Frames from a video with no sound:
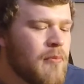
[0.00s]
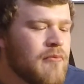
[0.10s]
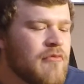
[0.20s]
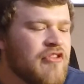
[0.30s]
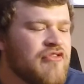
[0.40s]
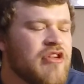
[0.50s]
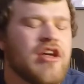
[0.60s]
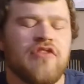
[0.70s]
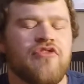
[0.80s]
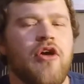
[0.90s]
It's not,
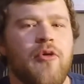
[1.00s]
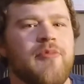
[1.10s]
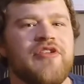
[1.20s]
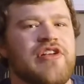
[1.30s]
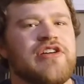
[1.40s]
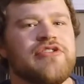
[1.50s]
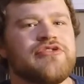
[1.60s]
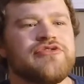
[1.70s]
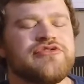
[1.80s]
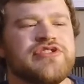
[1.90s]
I thought it would be a lot
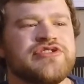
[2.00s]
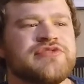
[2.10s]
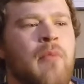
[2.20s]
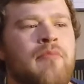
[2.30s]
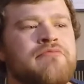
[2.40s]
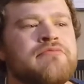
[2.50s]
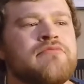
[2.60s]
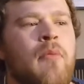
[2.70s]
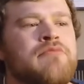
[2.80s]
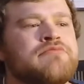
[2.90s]
harder than this.
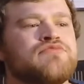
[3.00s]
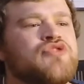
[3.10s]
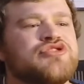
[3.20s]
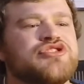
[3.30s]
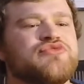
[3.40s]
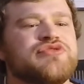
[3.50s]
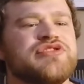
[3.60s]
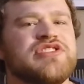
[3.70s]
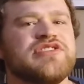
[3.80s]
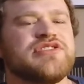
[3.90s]
Really
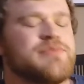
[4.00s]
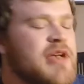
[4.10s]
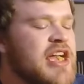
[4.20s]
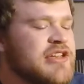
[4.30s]
densely packed.